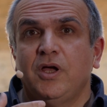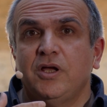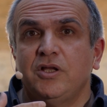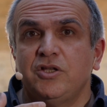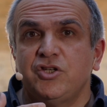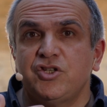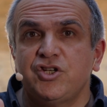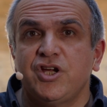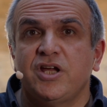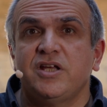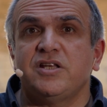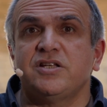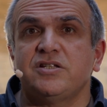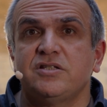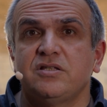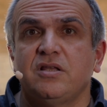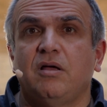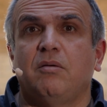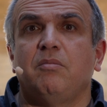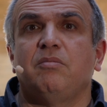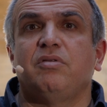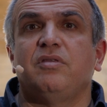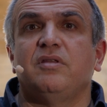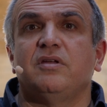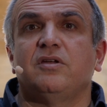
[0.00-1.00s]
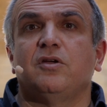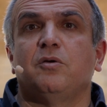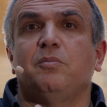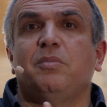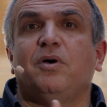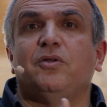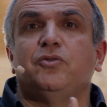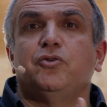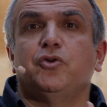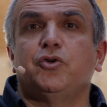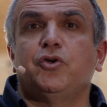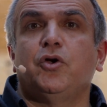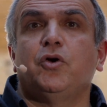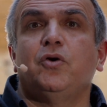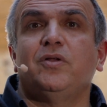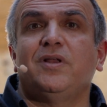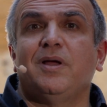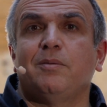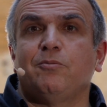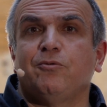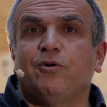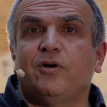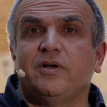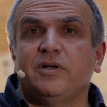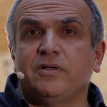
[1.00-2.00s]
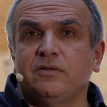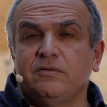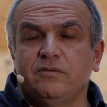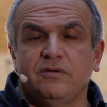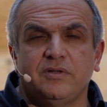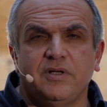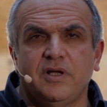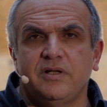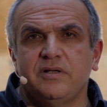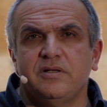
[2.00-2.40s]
change something about the code I'm writing today.